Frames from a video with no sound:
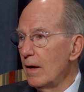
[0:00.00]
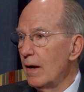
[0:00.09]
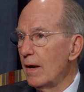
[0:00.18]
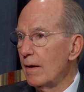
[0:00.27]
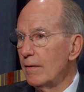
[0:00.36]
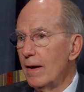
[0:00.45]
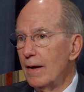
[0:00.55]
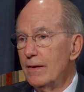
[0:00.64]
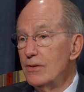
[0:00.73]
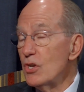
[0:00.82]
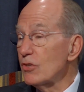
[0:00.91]
and
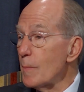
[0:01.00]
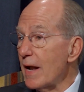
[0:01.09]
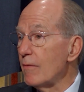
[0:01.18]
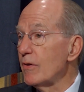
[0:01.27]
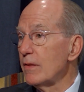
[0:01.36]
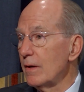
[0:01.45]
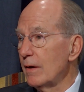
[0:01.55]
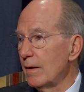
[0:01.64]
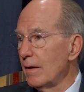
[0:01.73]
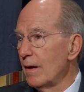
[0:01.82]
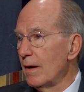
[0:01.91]
did just about everything
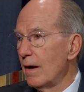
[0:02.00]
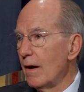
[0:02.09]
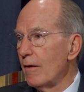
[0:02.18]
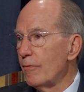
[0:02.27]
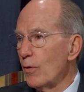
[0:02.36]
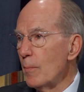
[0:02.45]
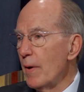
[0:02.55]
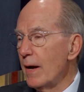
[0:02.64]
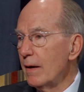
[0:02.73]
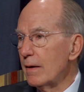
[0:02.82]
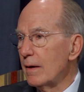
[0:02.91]
for the
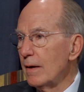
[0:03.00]
bank.